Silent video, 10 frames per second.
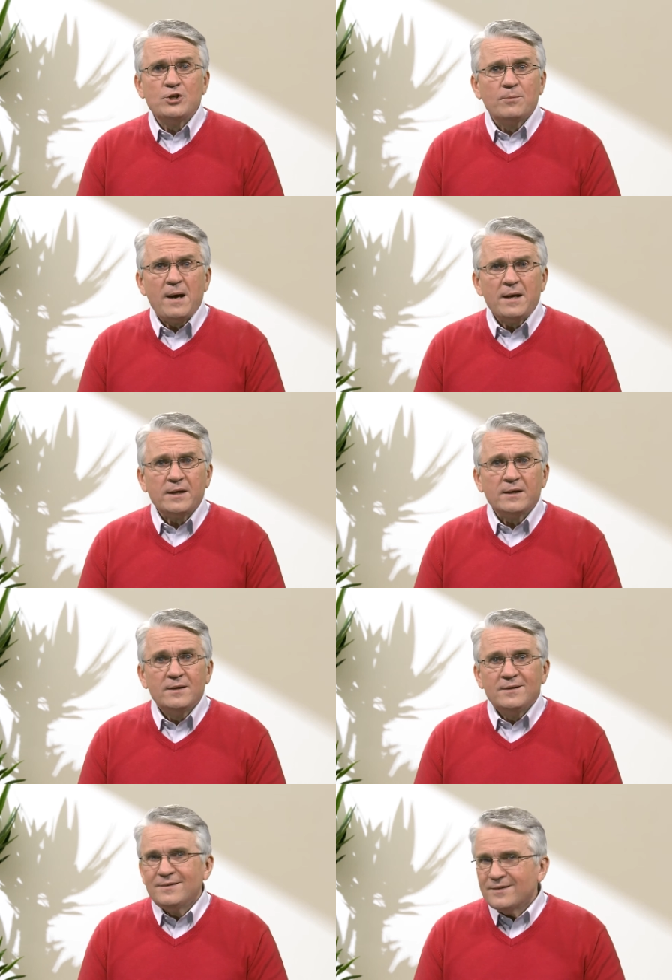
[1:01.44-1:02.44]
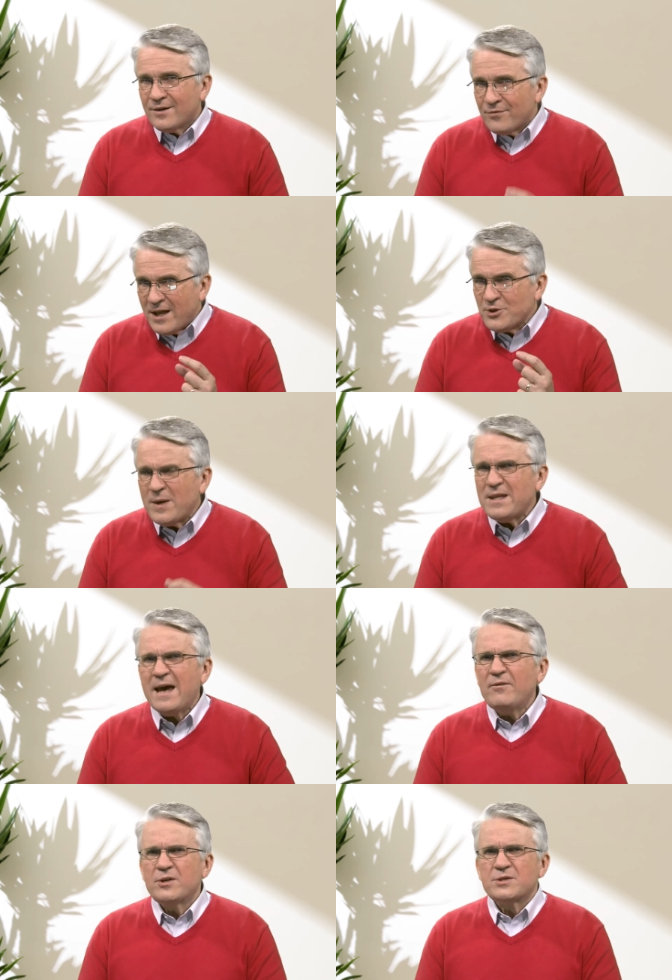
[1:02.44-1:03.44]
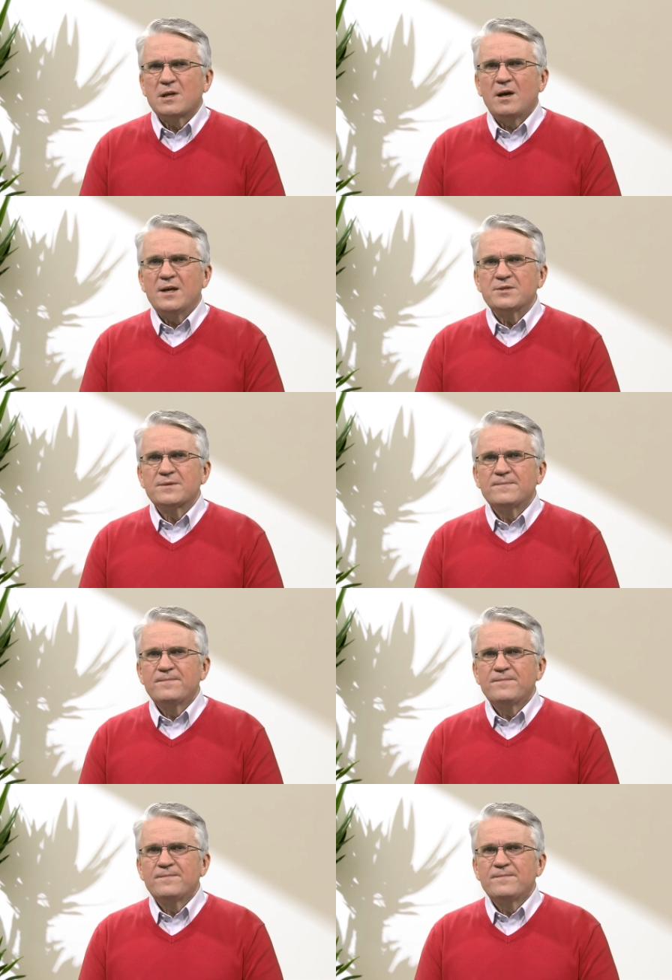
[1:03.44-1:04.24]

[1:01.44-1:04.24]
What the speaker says: and your money. That's where the evidence lies.